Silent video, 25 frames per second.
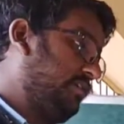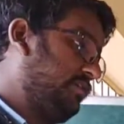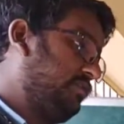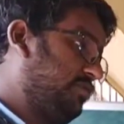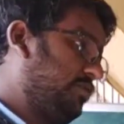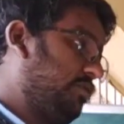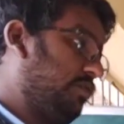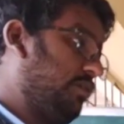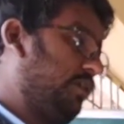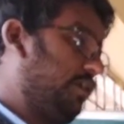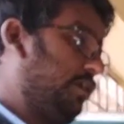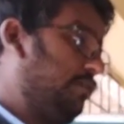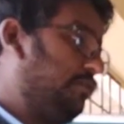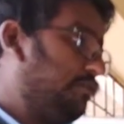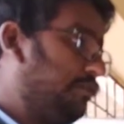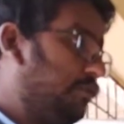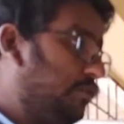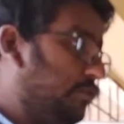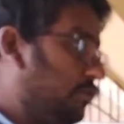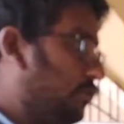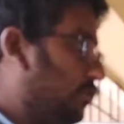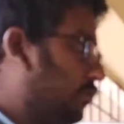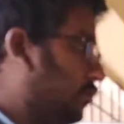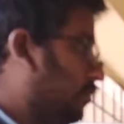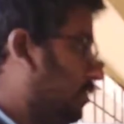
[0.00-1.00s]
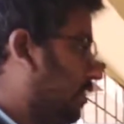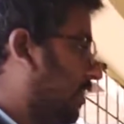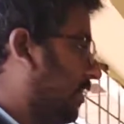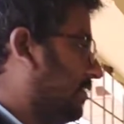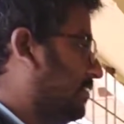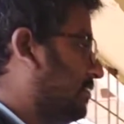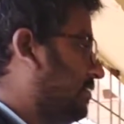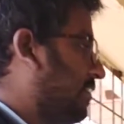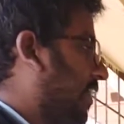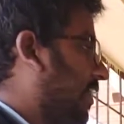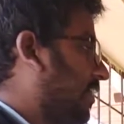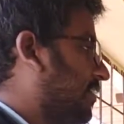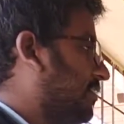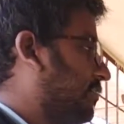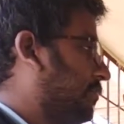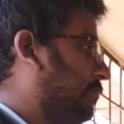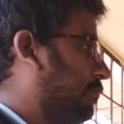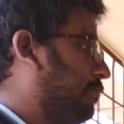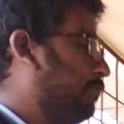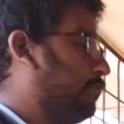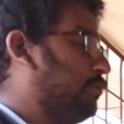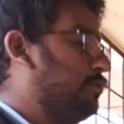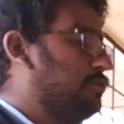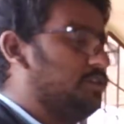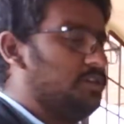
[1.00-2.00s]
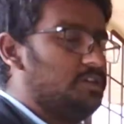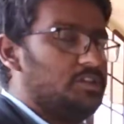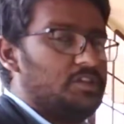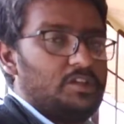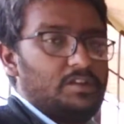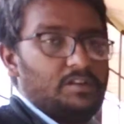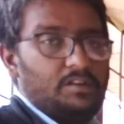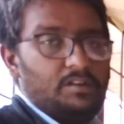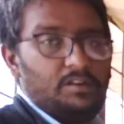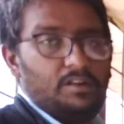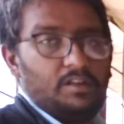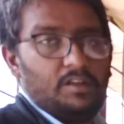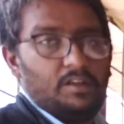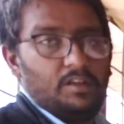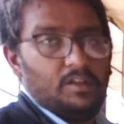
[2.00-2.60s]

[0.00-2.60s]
So if you know the exact position,